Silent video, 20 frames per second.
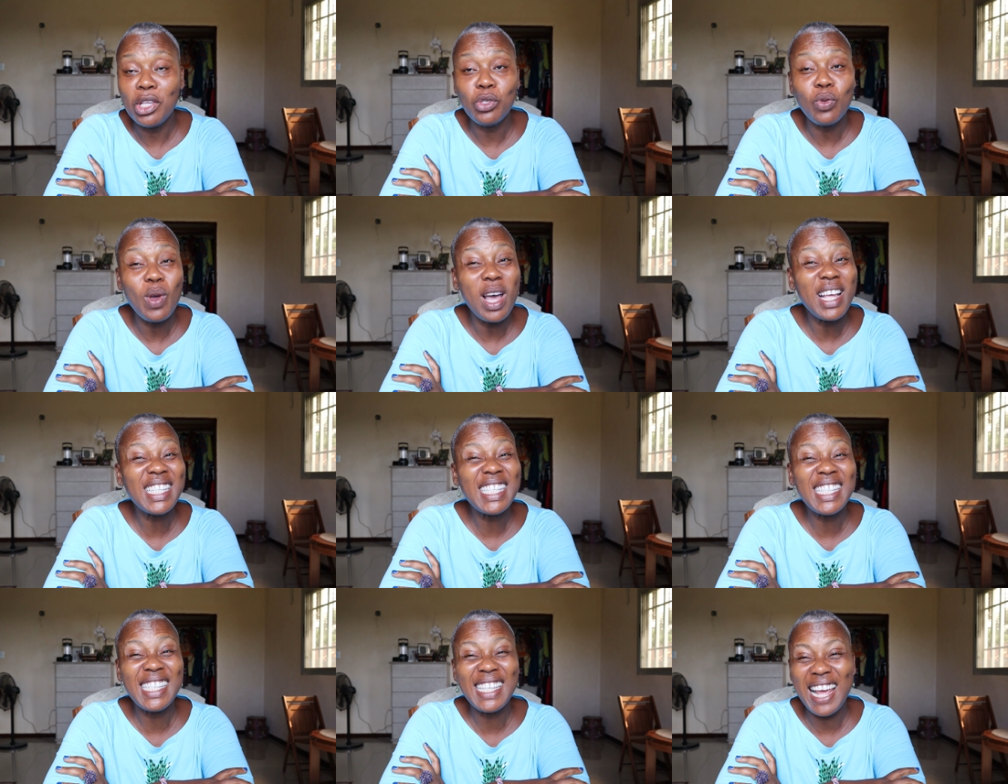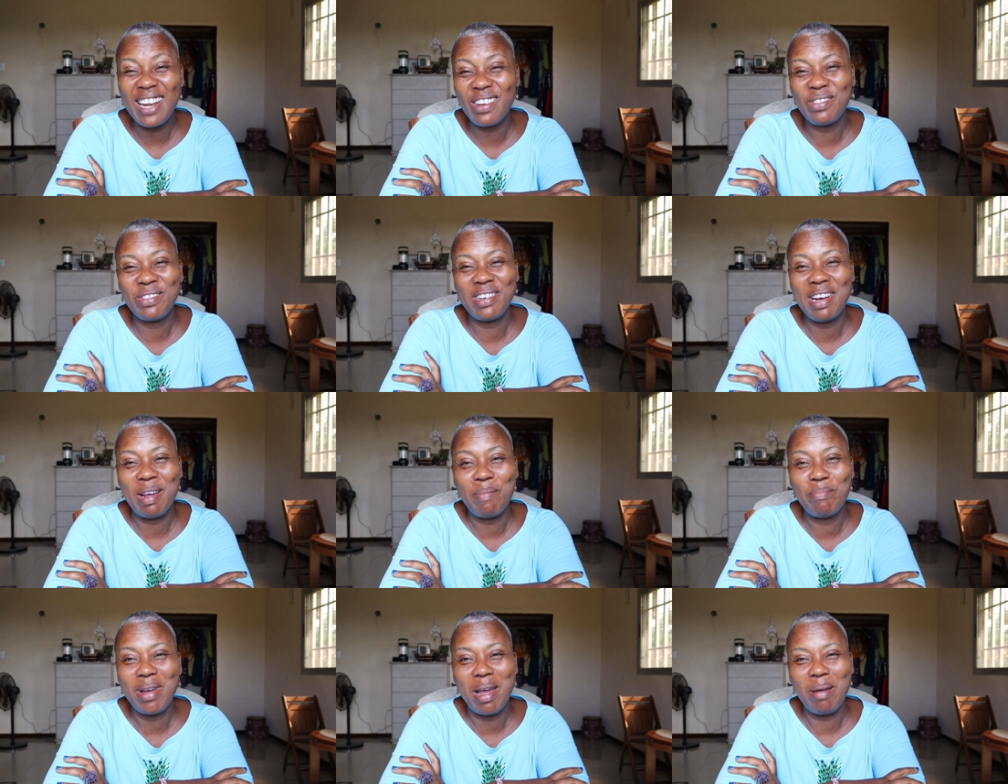So I sat
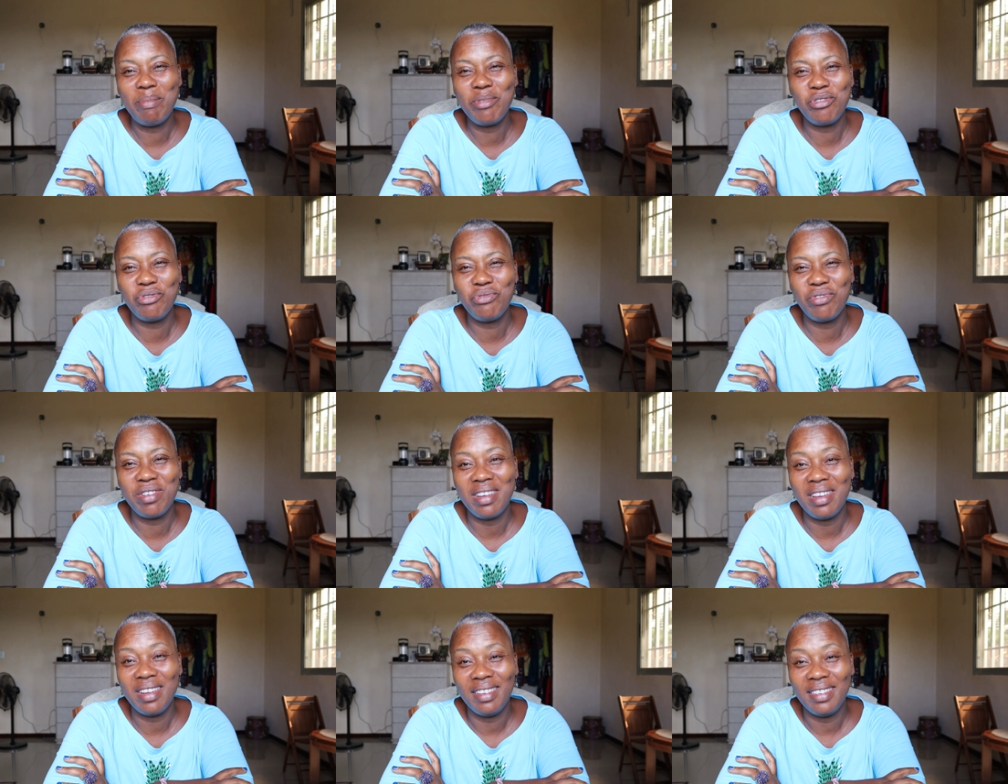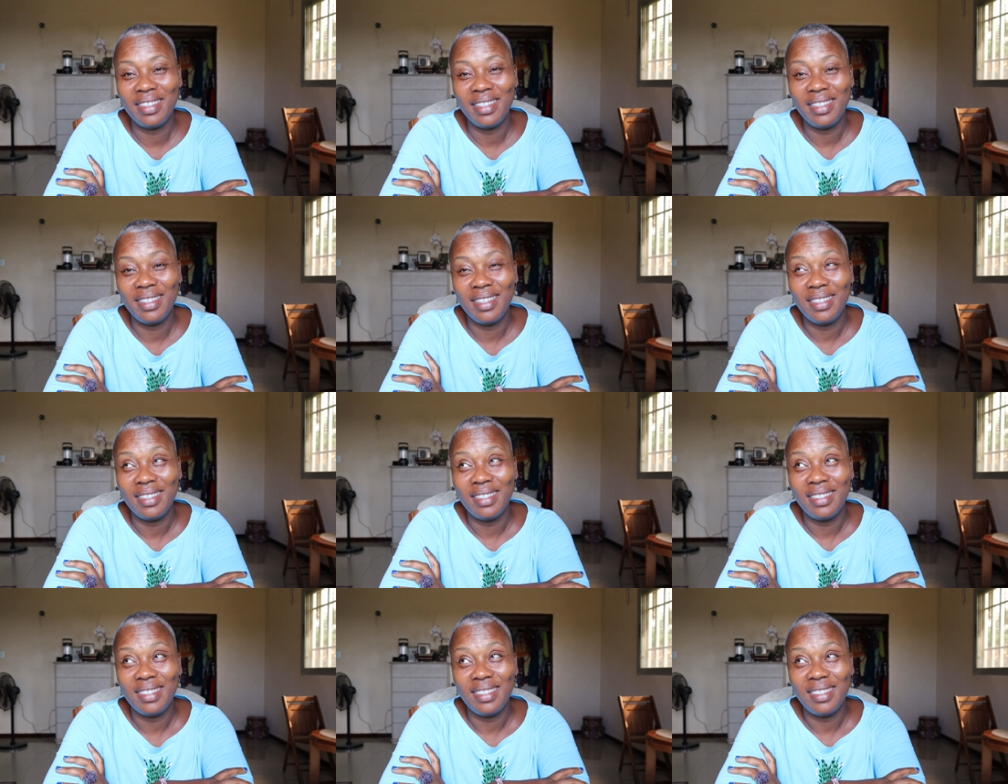on that palm tree.
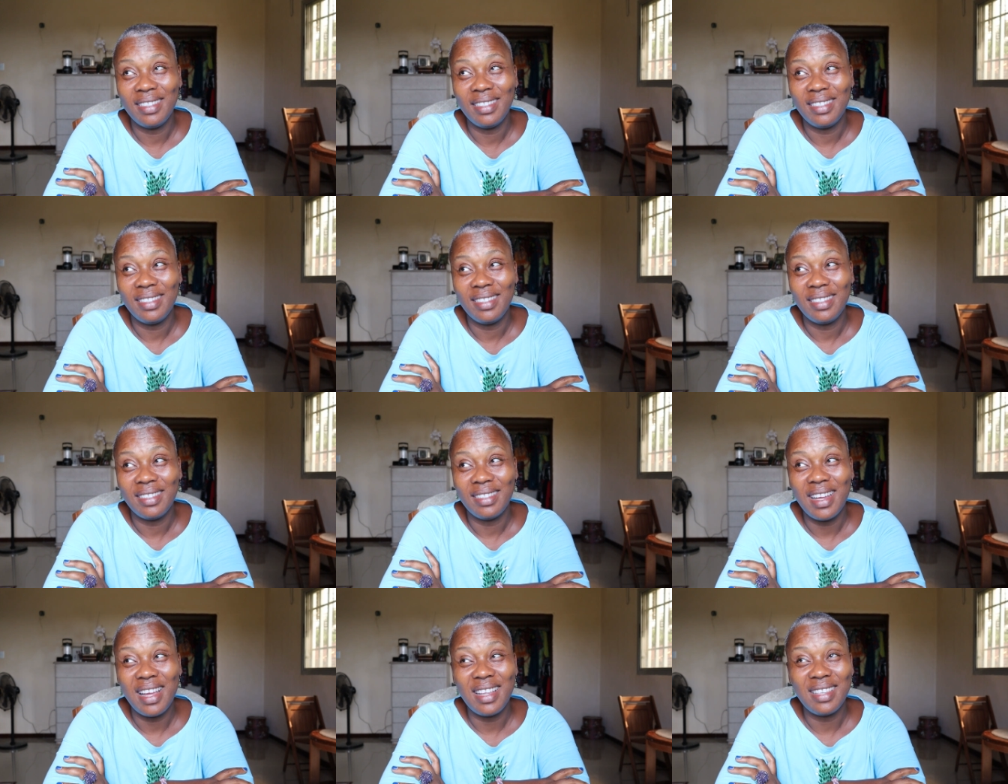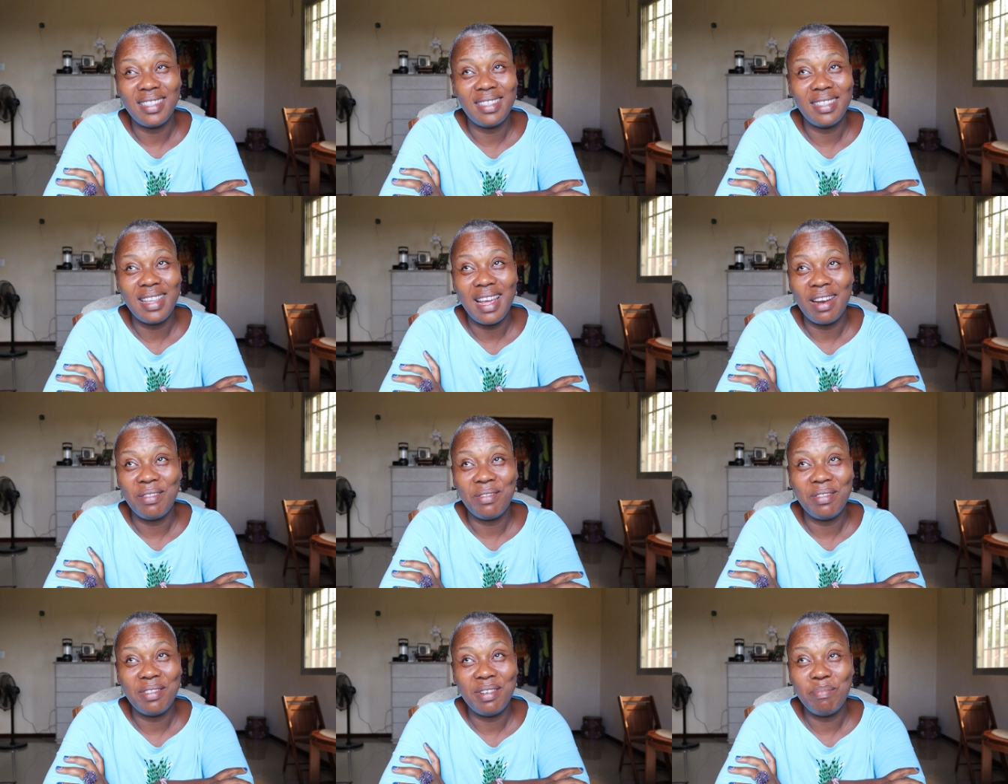I
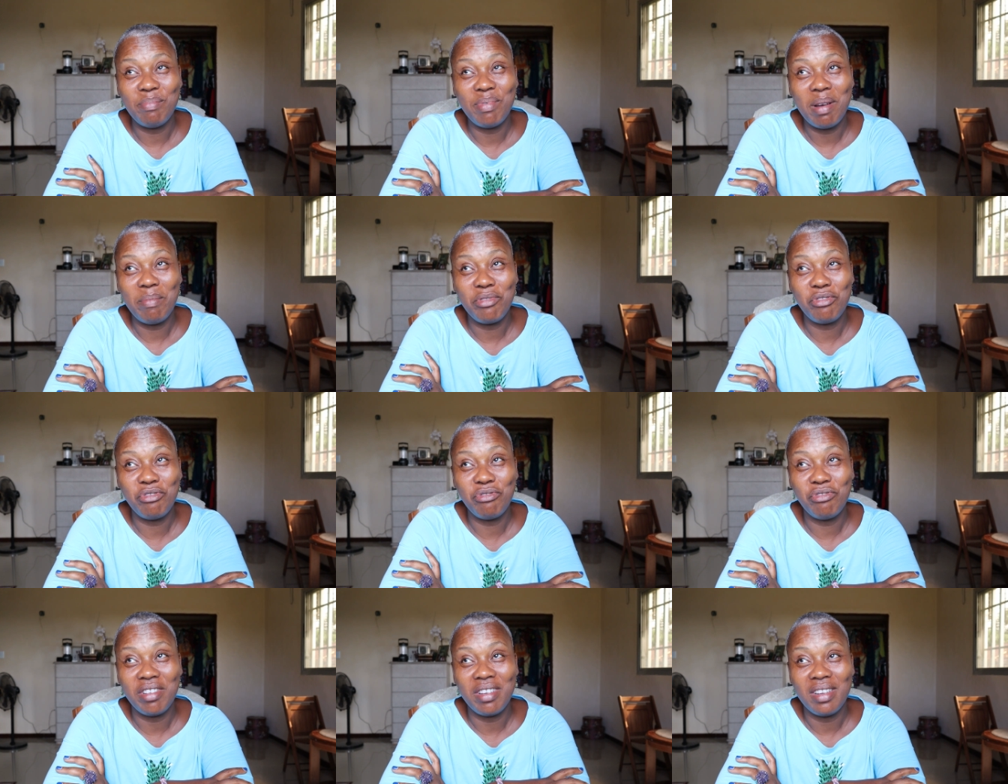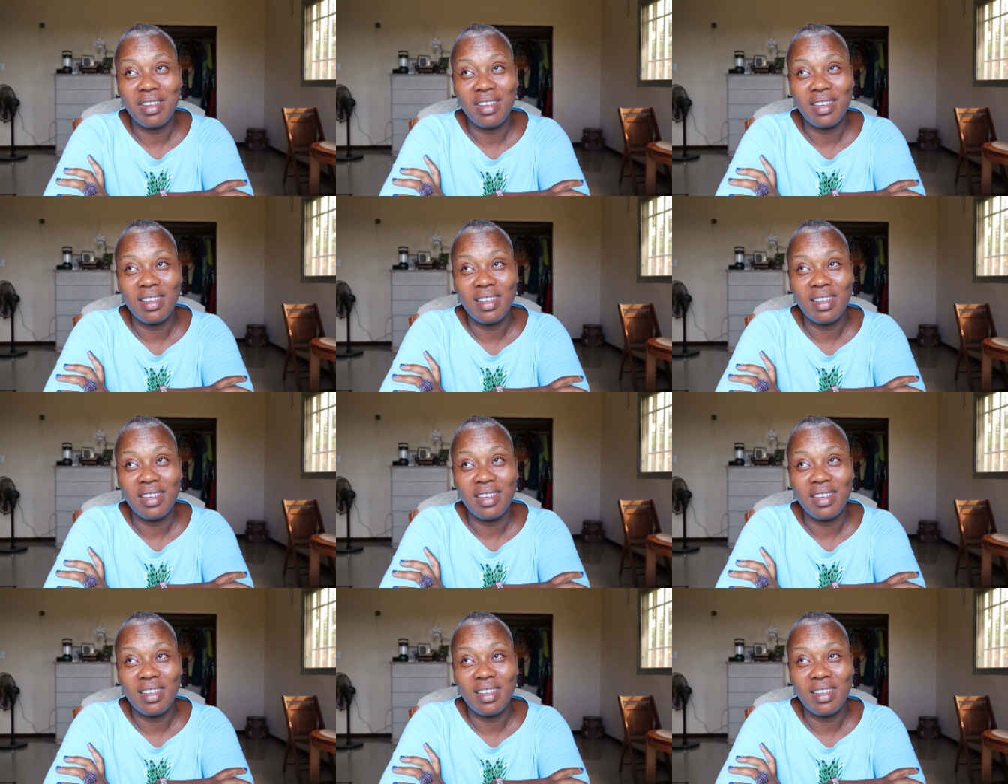sat under the palm tree.